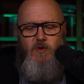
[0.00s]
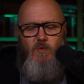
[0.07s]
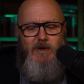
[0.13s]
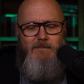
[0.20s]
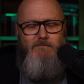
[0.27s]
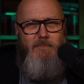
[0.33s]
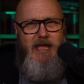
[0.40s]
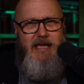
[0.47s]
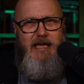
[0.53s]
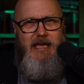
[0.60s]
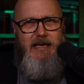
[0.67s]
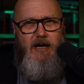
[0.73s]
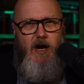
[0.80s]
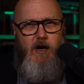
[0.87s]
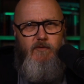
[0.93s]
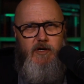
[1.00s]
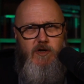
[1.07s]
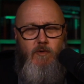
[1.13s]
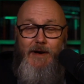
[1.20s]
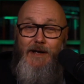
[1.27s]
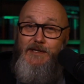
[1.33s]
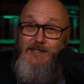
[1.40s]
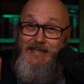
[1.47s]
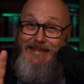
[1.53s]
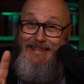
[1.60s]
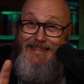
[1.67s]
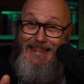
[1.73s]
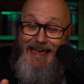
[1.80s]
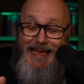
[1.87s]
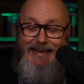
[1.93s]
when making our requests,
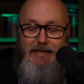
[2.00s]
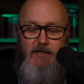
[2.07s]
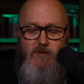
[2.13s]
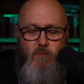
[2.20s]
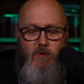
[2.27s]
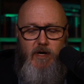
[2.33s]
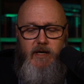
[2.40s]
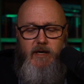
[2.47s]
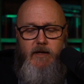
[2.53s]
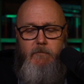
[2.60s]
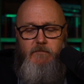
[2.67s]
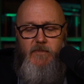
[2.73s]
and that is what